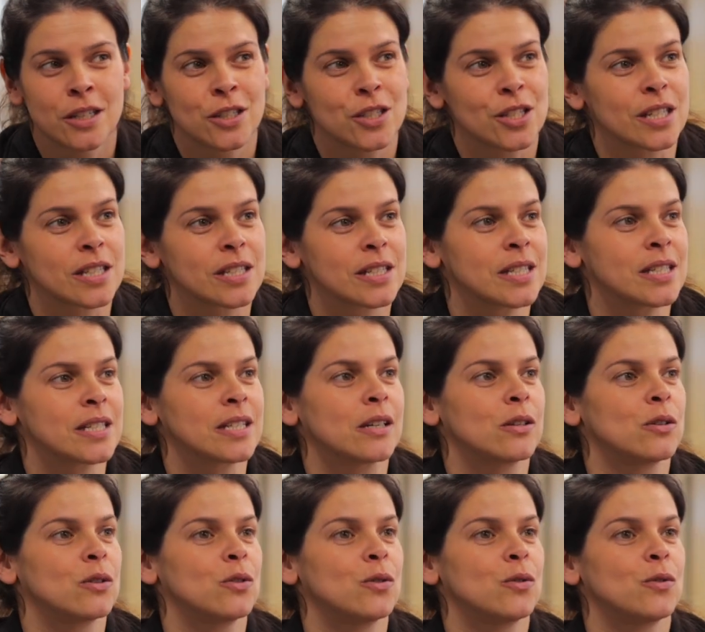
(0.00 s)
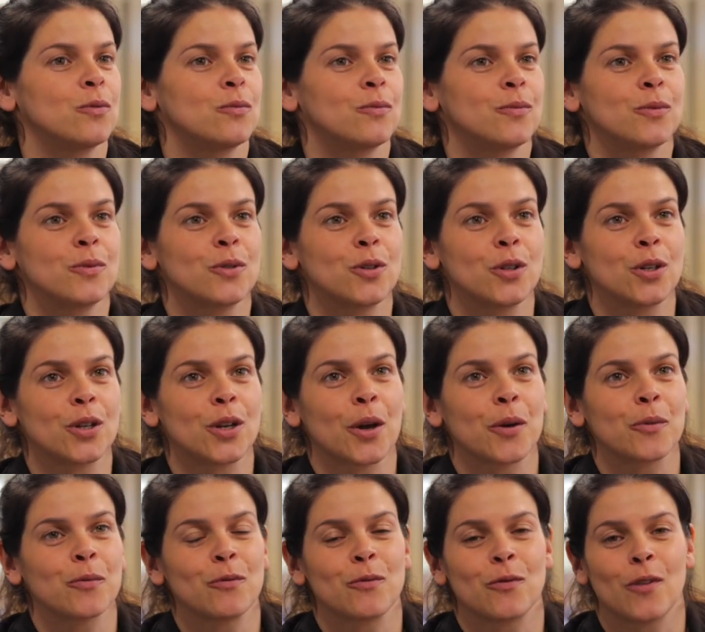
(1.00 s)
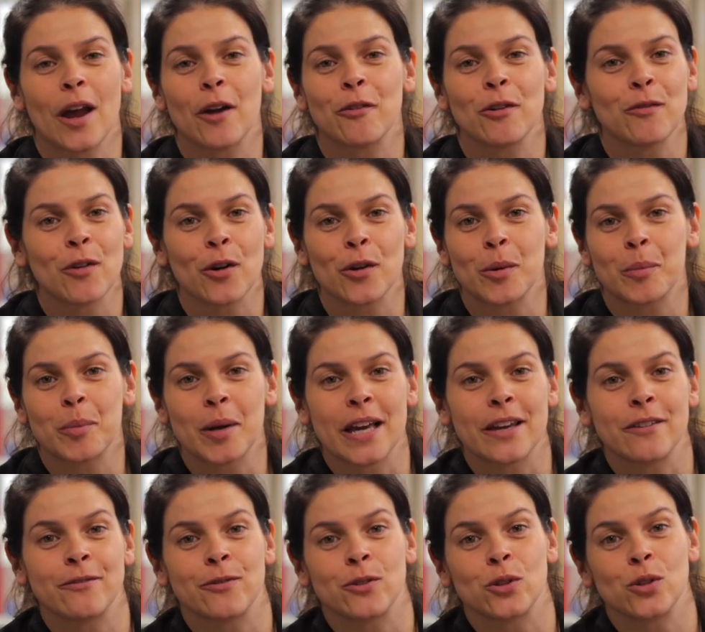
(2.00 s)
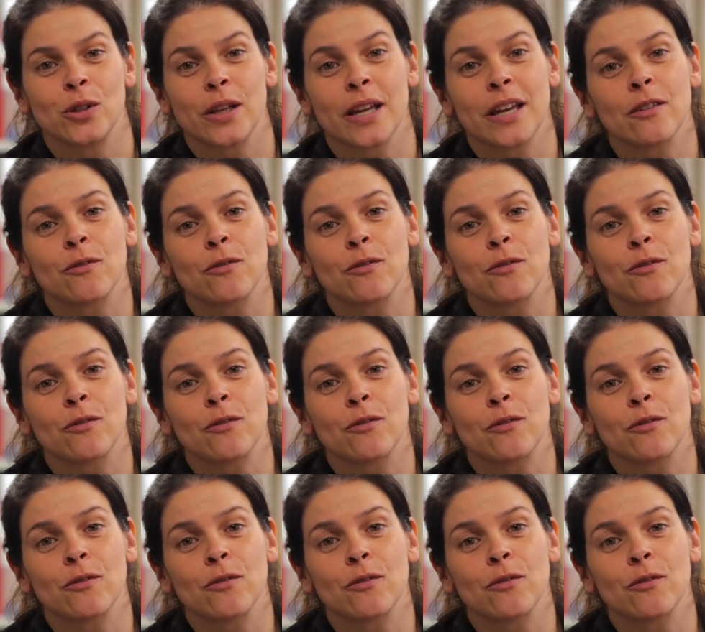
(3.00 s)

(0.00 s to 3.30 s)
She's still, you know, very, very playful.